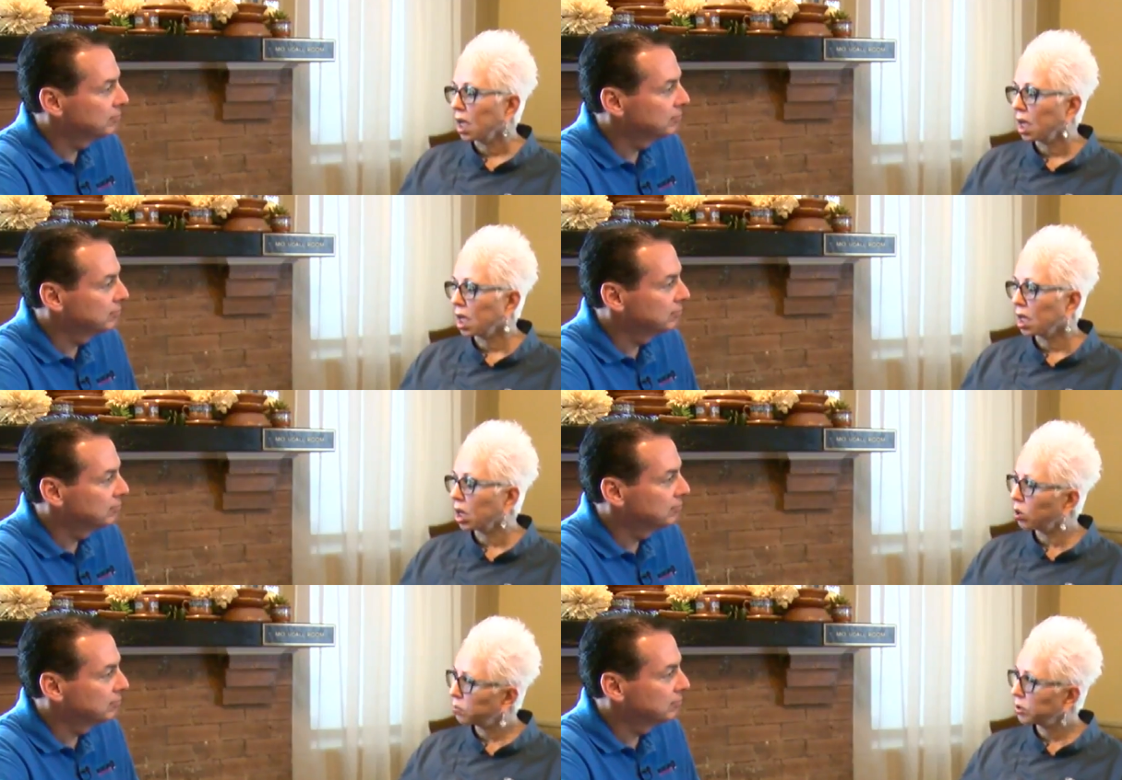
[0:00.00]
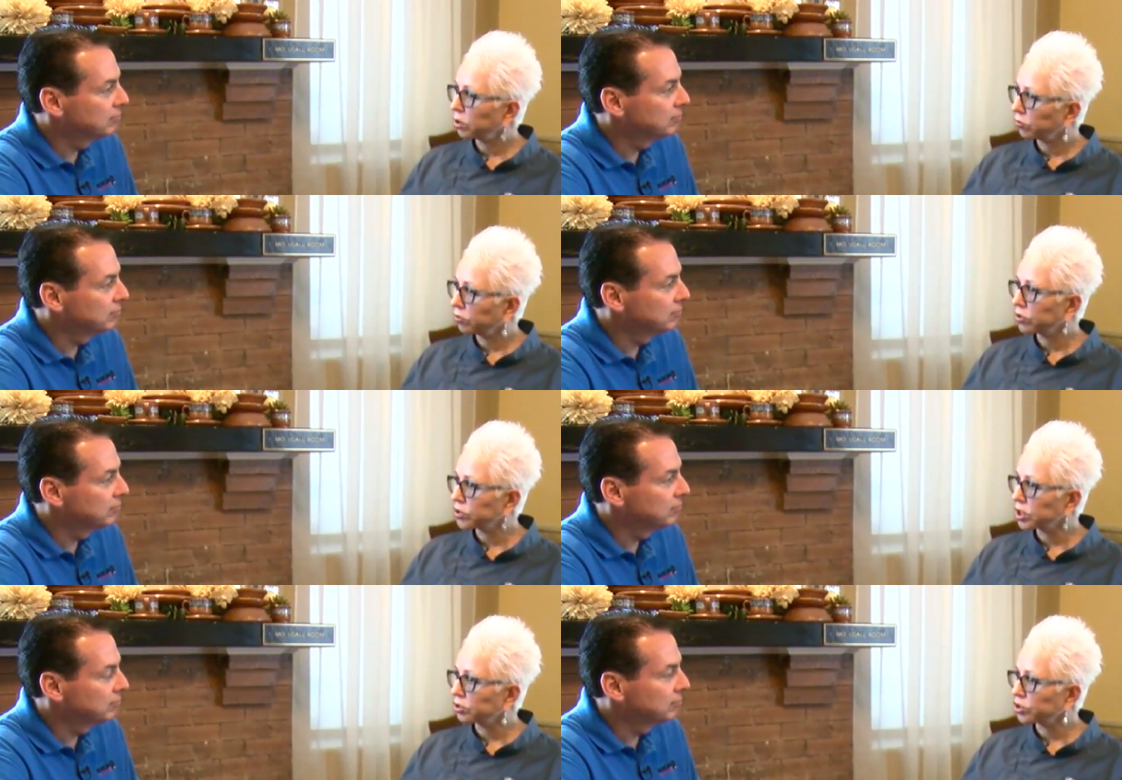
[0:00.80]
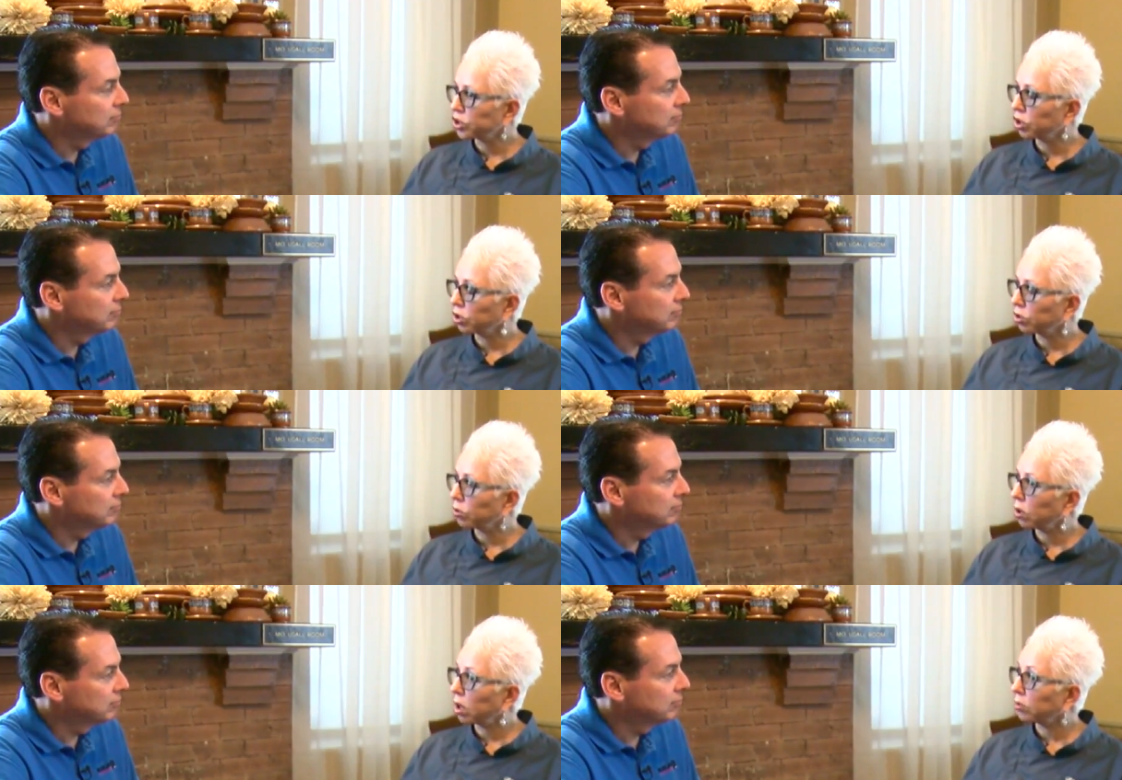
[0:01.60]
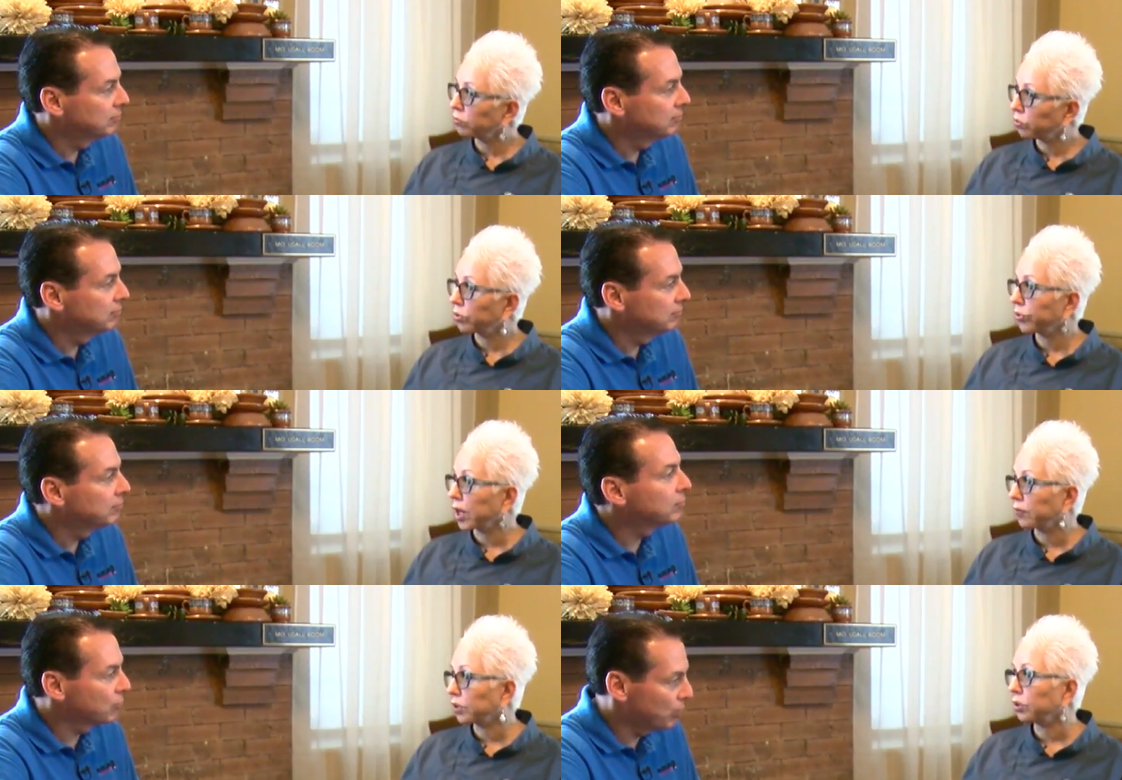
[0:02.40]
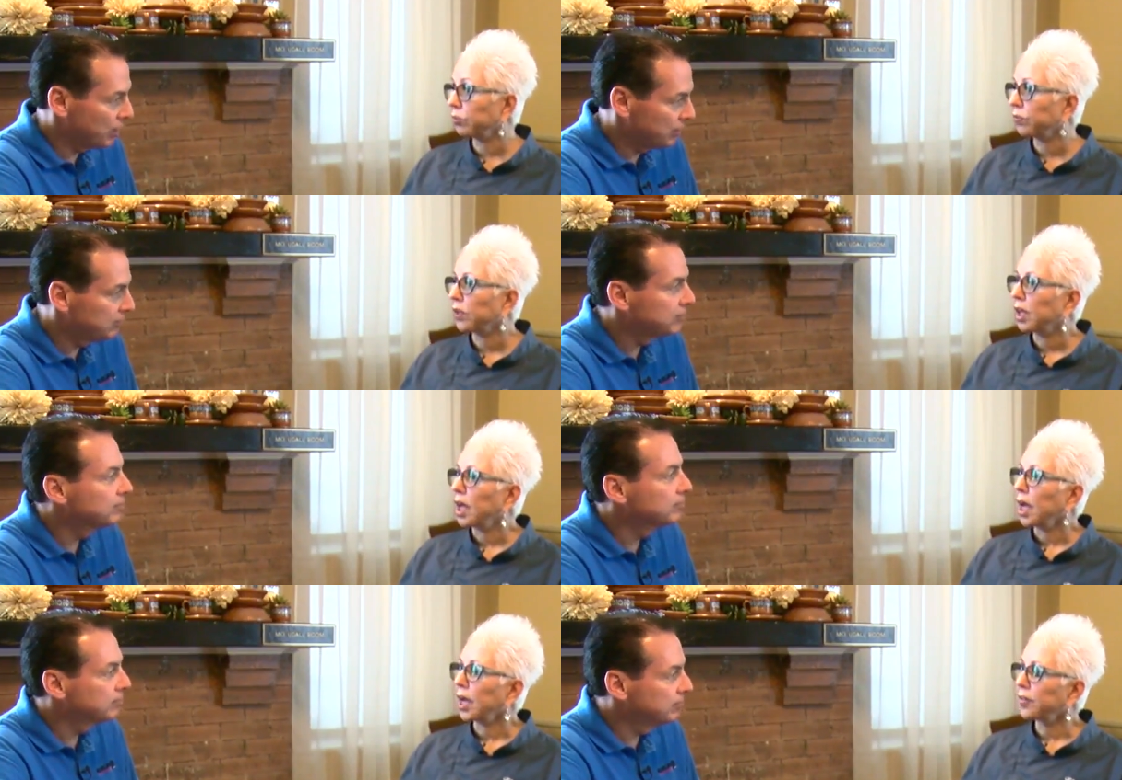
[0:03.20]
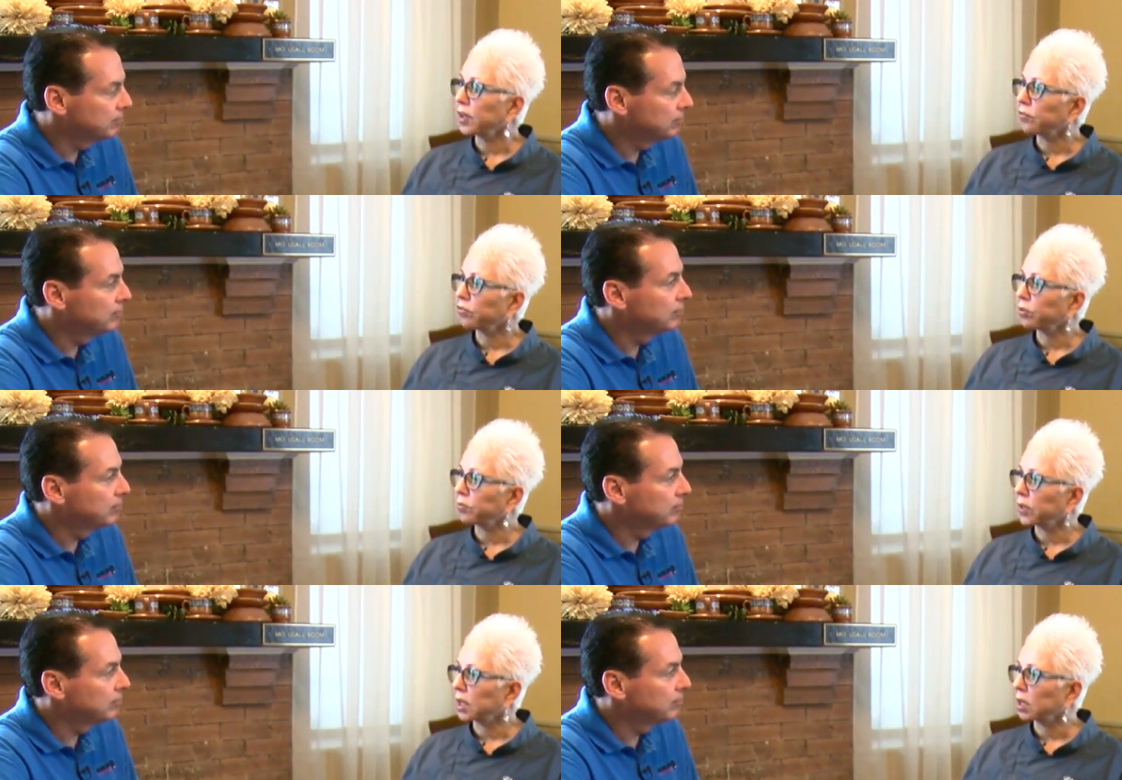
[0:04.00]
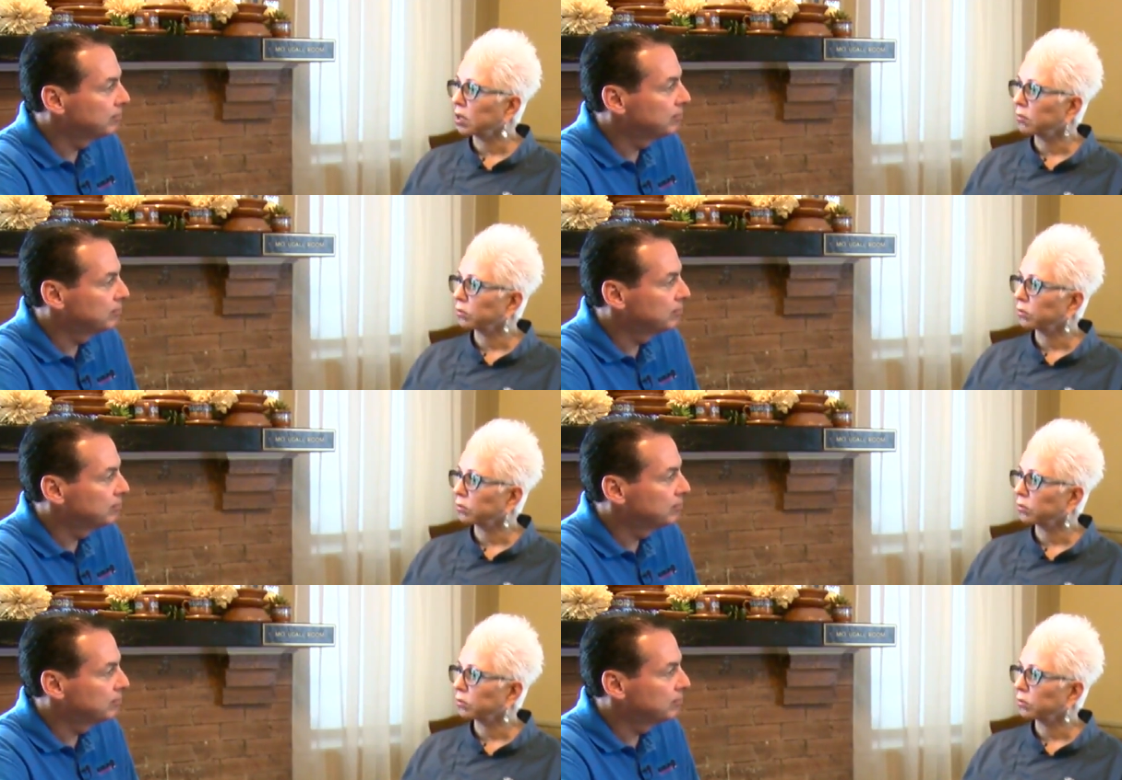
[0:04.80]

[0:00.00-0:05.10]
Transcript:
Speaker 1: and opened her first El Charro on Fourth Avenue. And then from there